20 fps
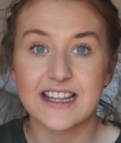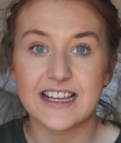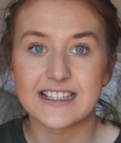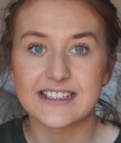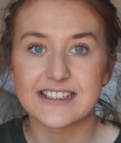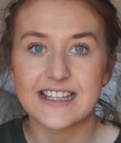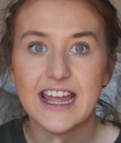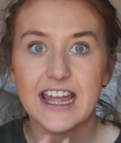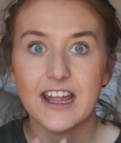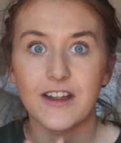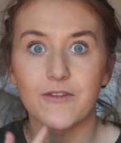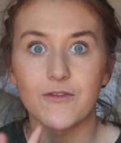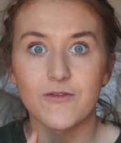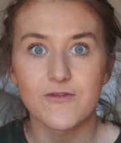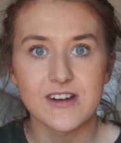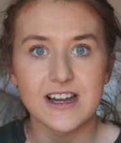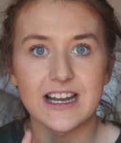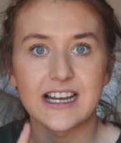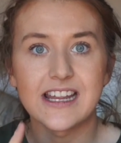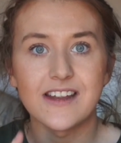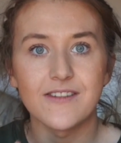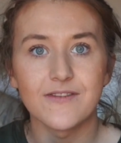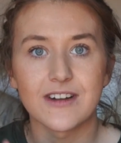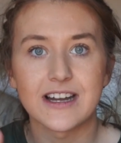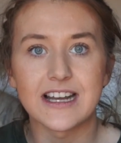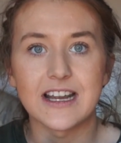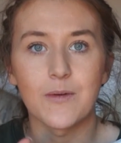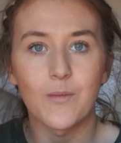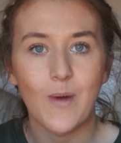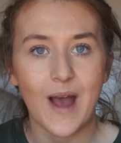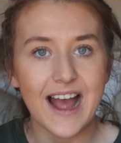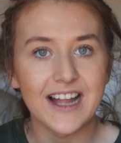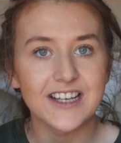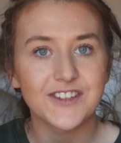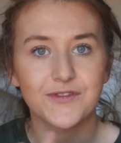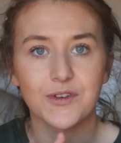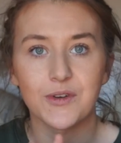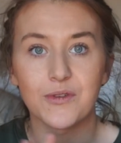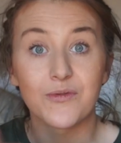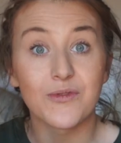they stay really, really wet
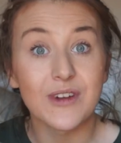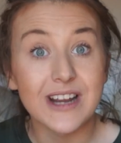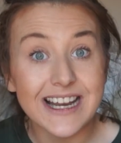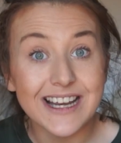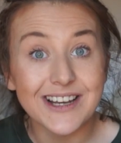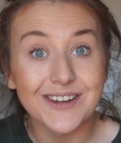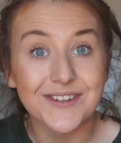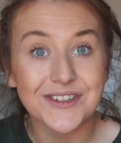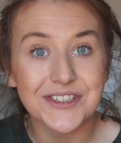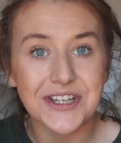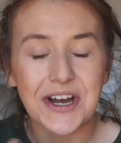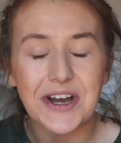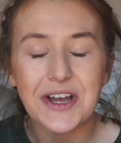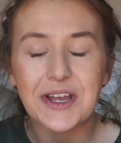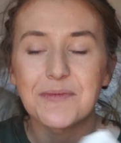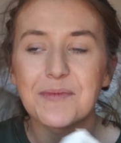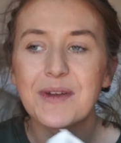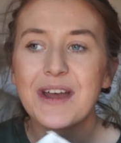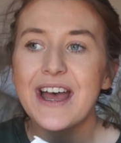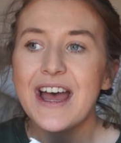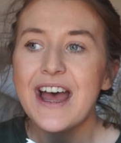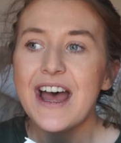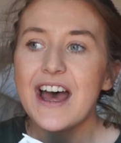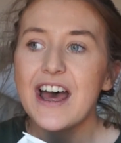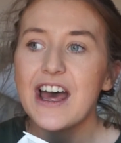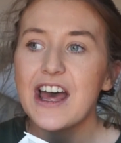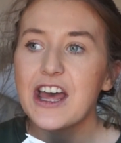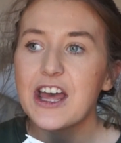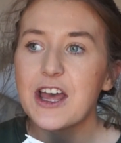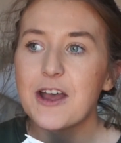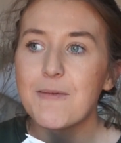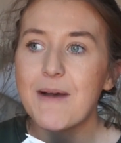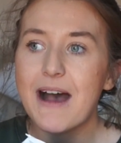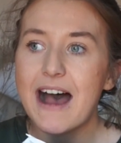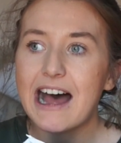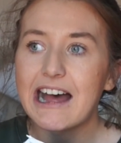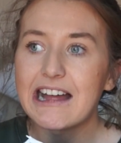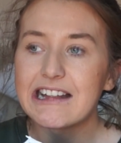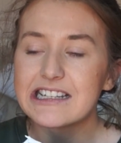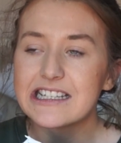for a really long time.
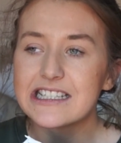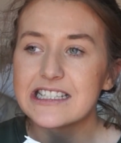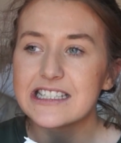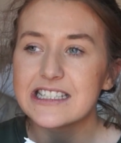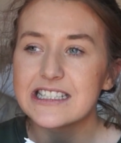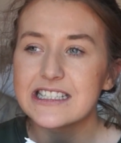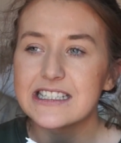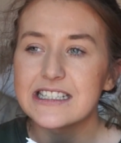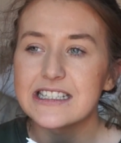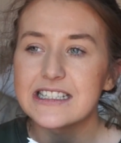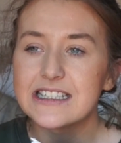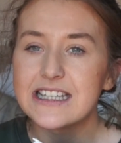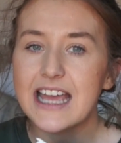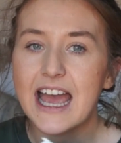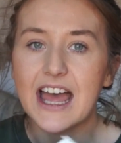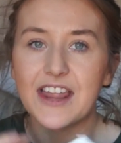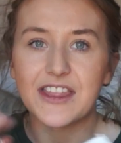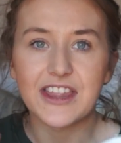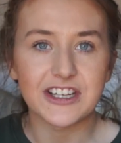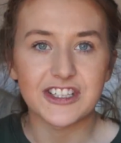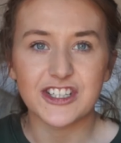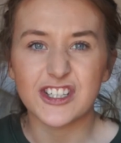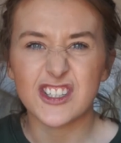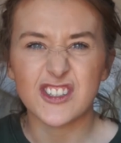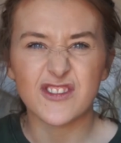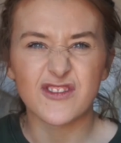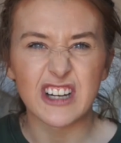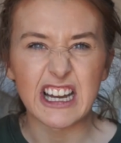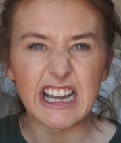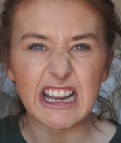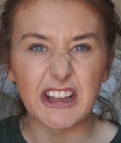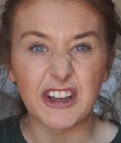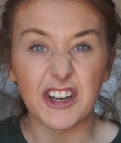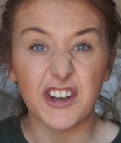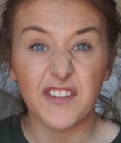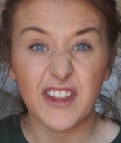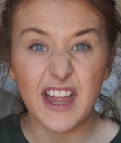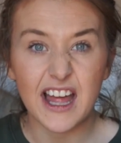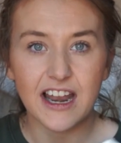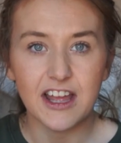And yeah, they're just really good
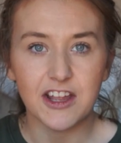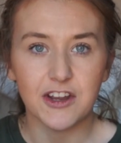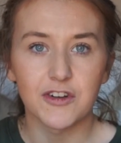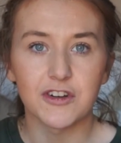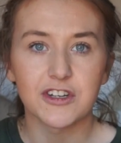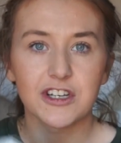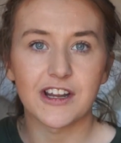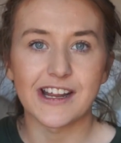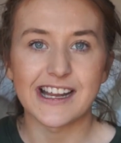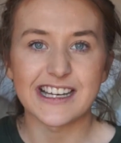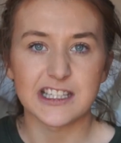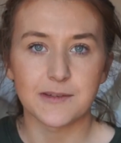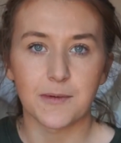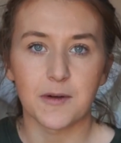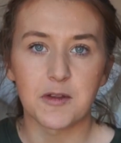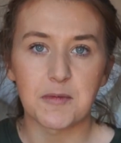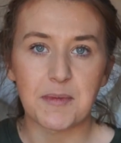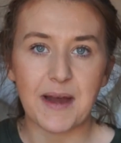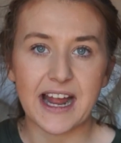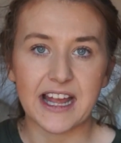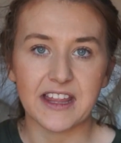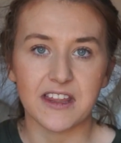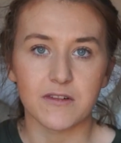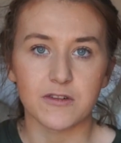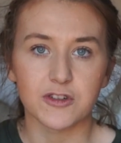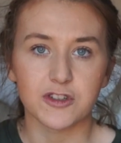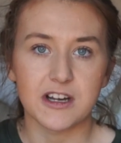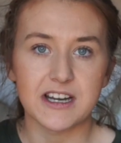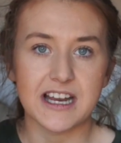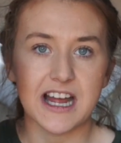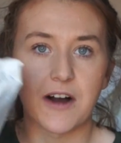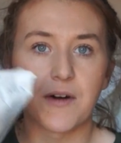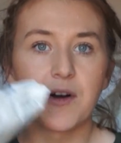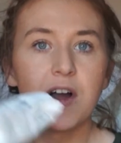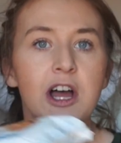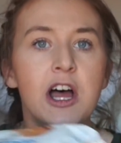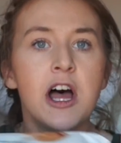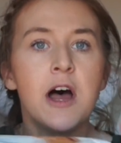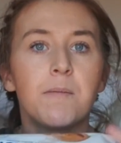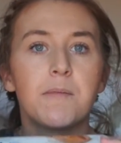for that. Like, you're not doing it to the bottom of the pack and they're all dried out.
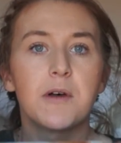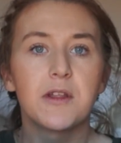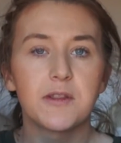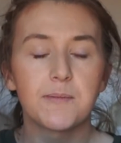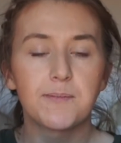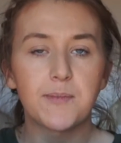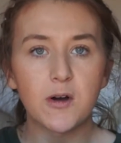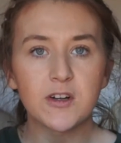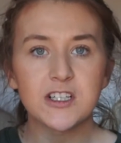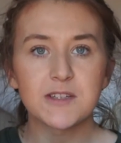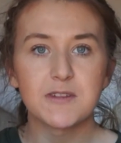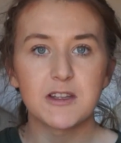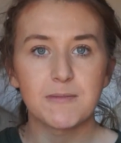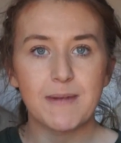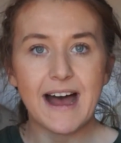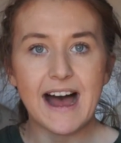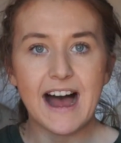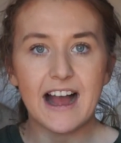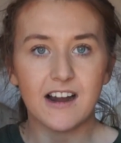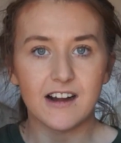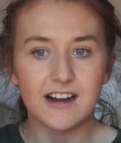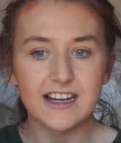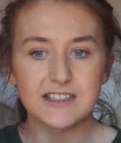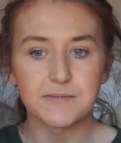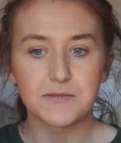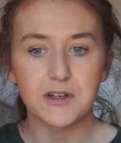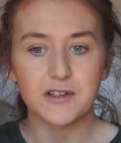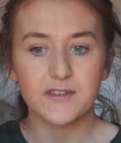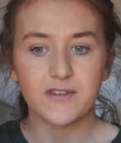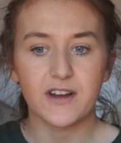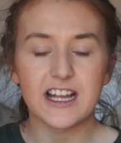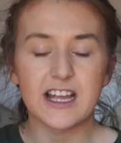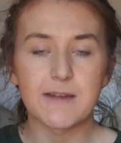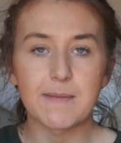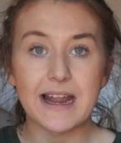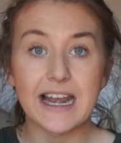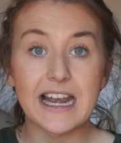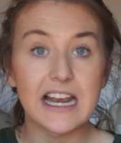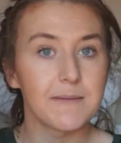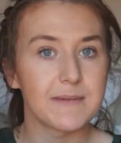But the bottom of the pack I sometimes find can
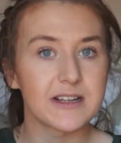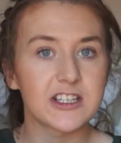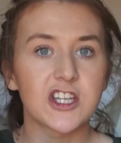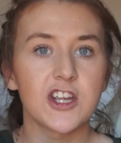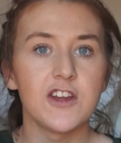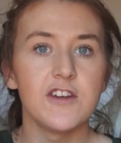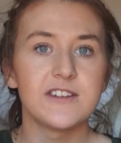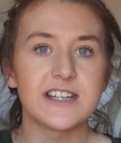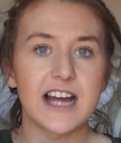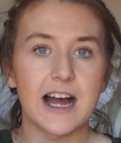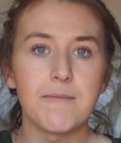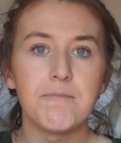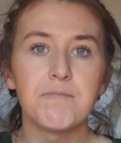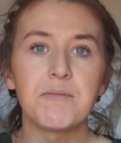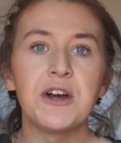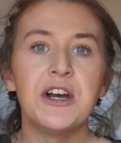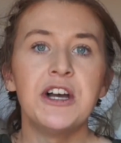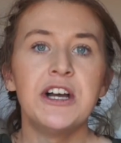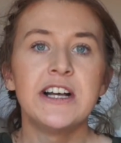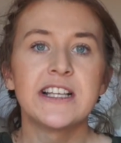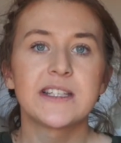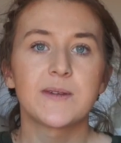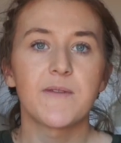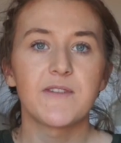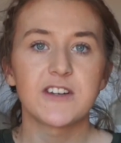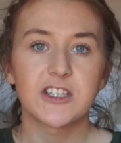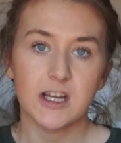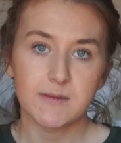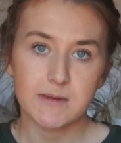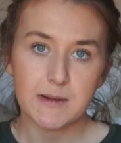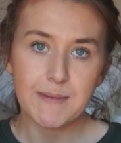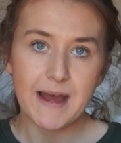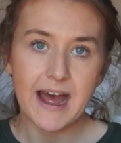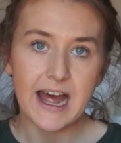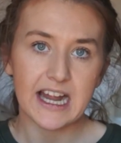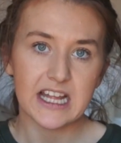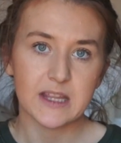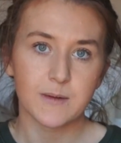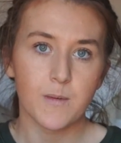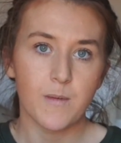be a little bit too damp. So every time I
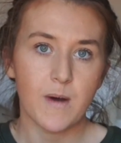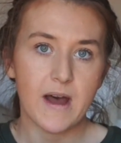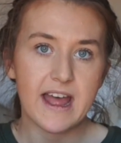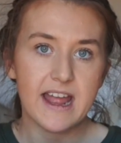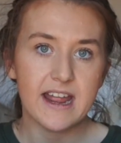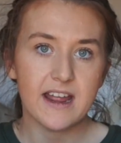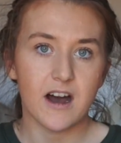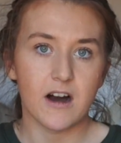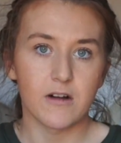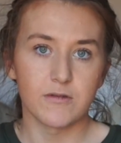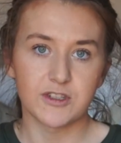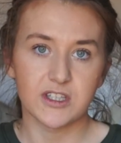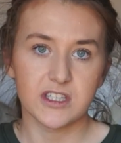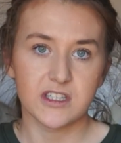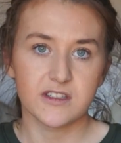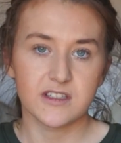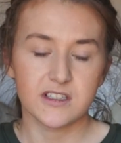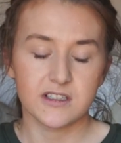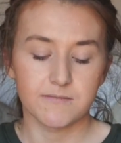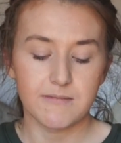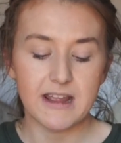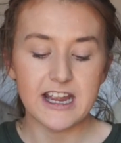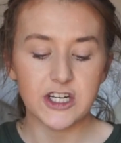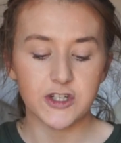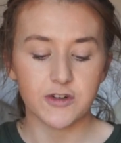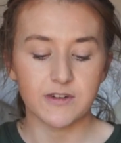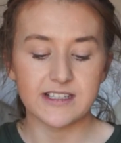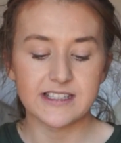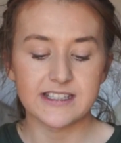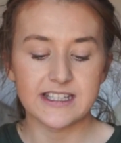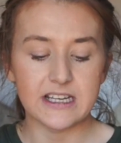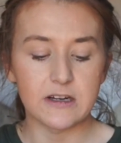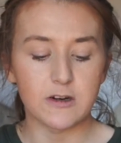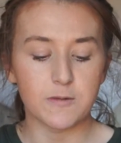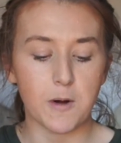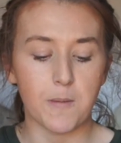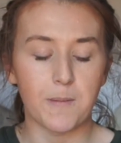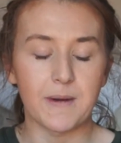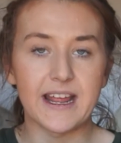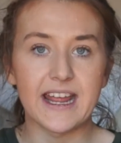pack them away, I'll just make sure it's sealed
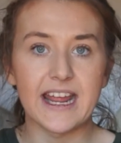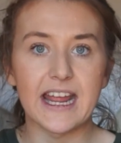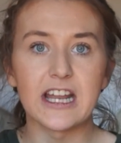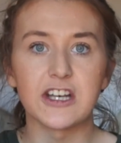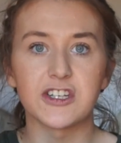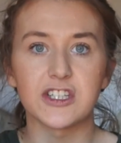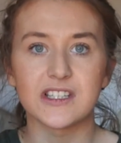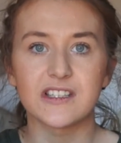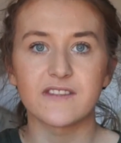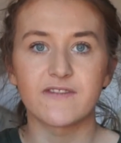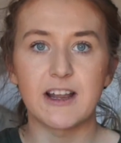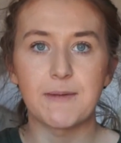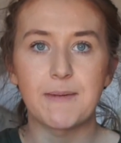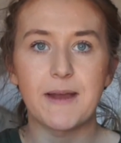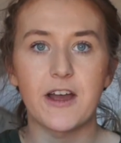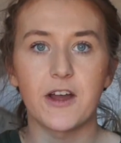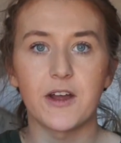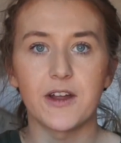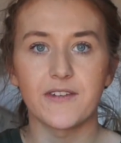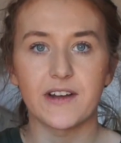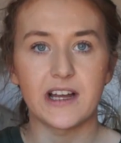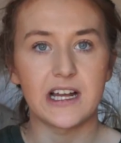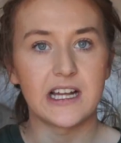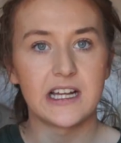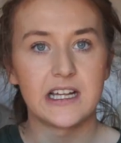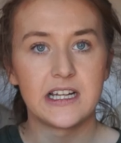properly and just flip it over